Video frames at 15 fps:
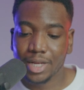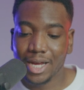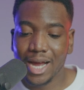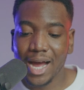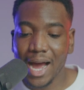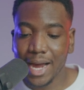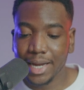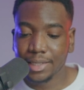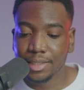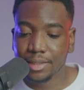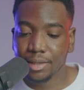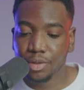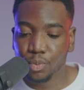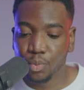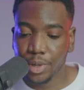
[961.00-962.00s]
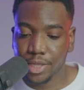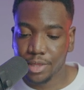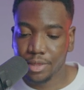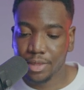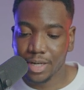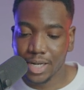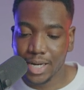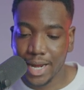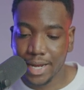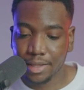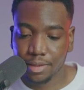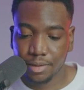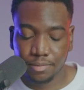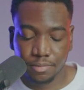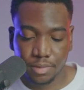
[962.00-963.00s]
the height, the width, the
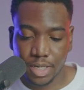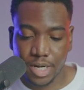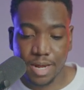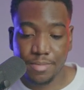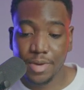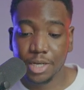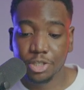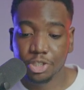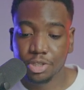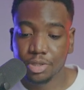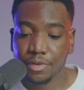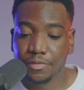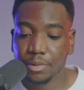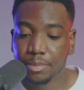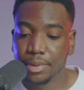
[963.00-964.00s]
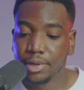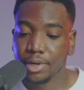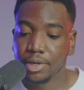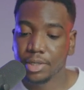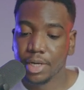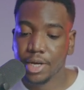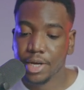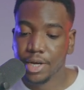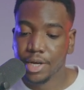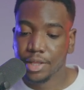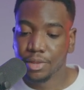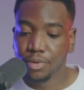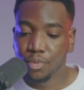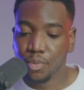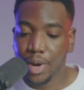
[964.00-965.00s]
length, the dimensions of the product,
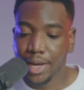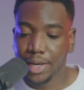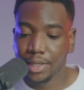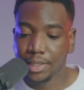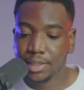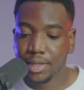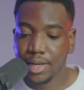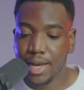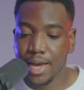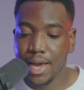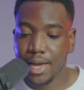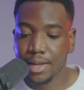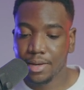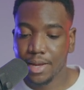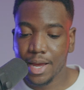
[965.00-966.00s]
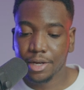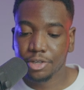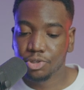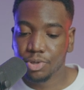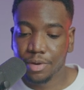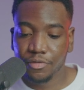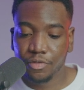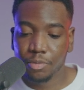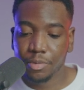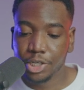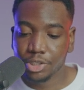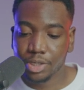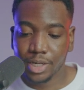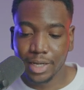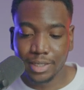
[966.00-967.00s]
the weight, and extra
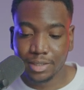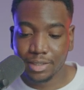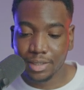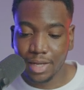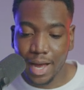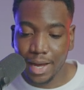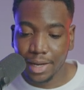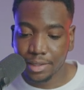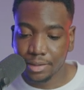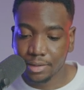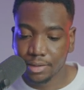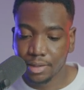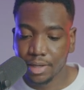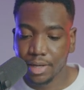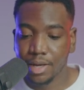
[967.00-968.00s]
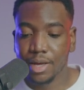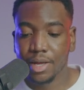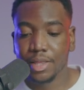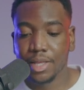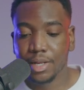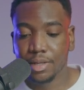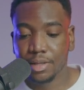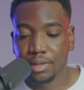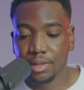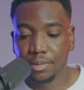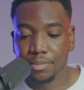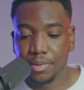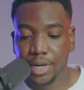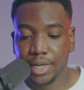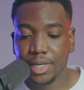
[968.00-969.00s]
information like size, and then the
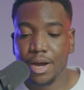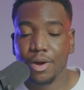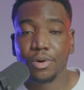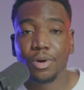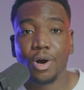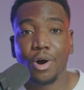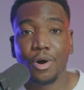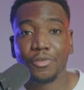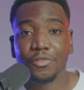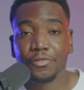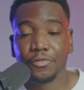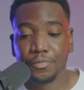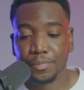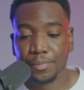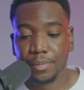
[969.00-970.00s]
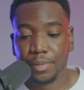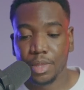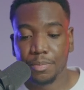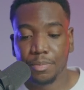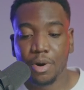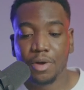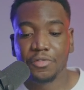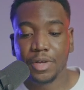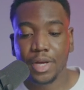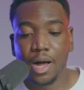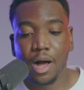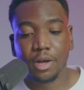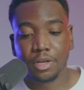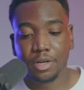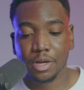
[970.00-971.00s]
breakdown of the profit
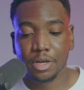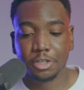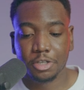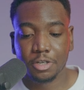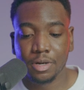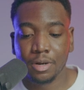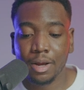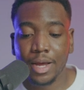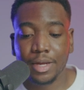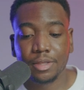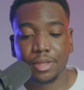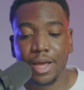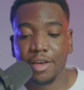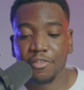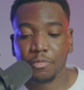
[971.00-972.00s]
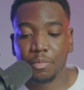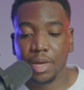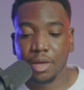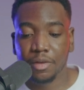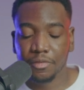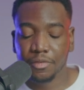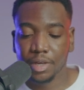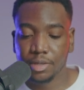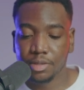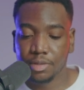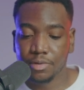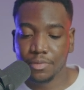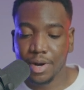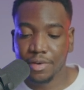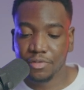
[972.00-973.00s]
calculation like the FBA fees,
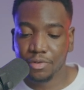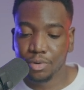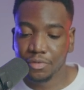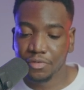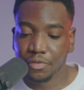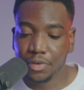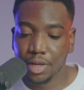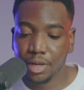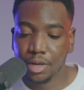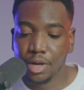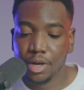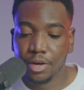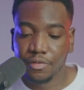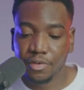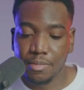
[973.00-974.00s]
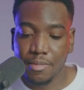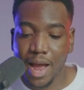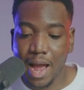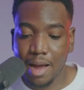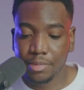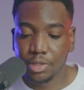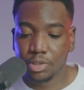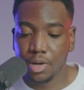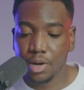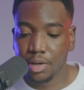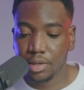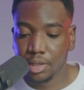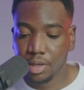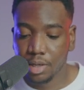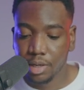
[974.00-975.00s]
the referral fee from
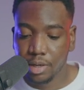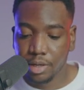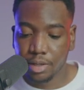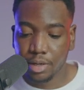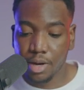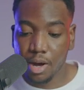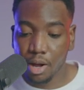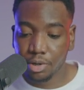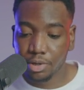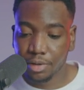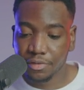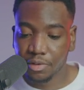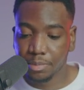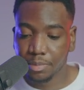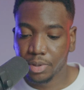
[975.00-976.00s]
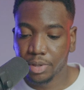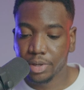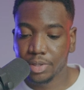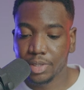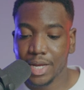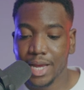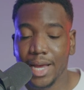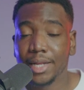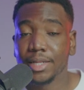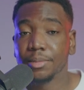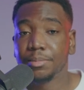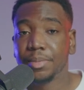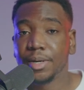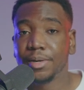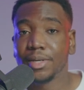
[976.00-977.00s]
Amazon, the color of the product, and the
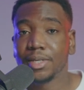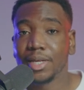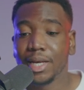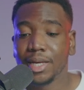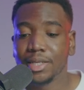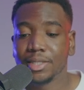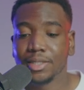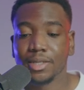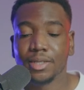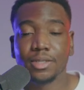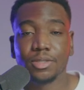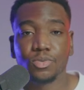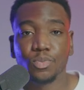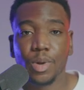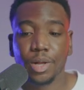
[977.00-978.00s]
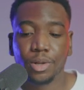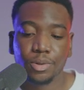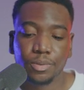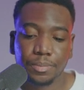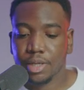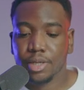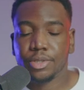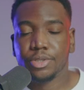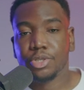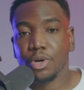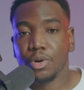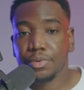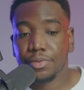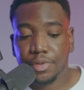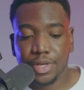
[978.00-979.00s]
parent ASIN as well.
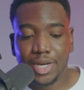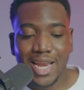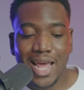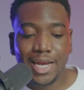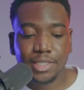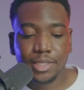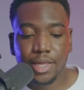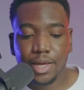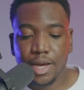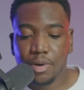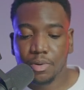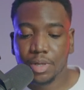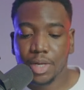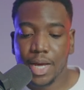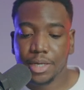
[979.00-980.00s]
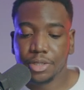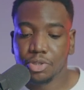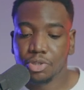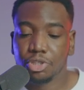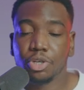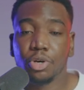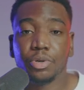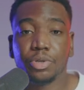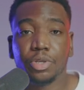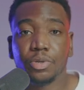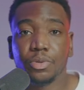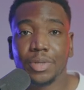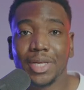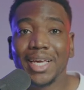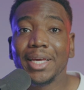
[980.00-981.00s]
So the next thing I would like to show
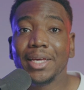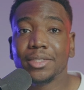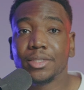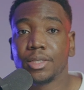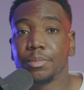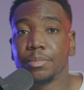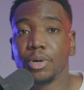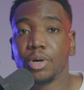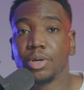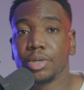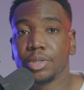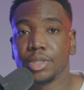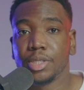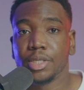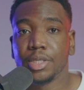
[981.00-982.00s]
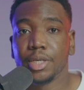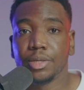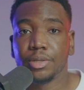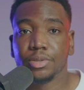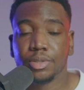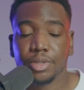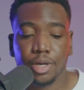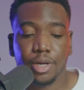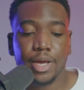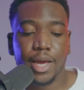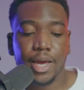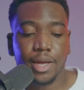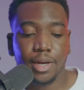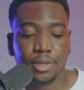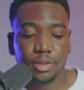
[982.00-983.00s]
you is the product details,
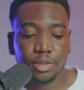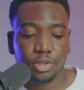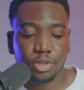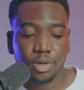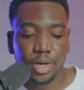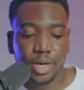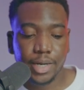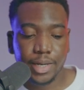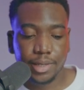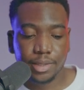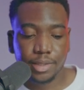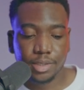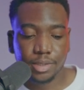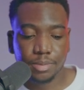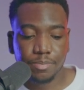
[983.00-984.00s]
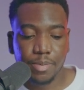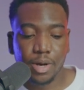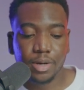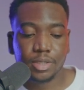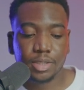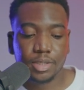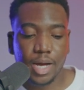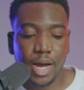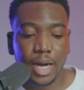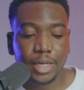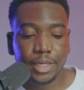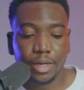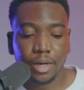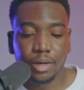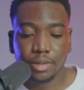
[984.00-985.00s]
and you click this box
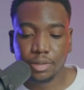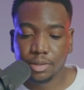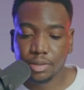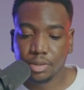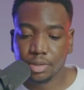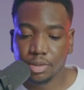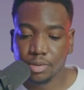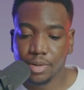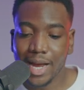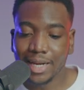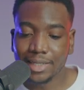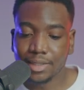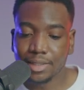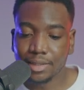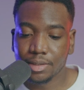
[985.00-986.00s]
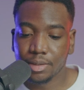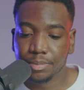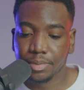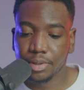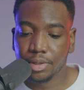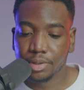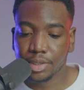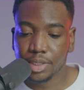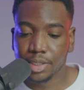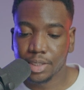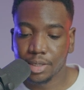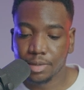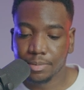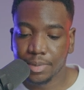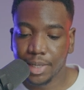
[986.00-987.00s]
icon to access the product
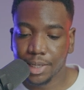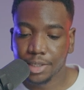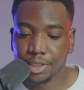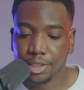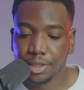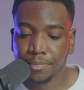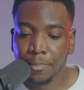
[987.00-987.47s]
detail page.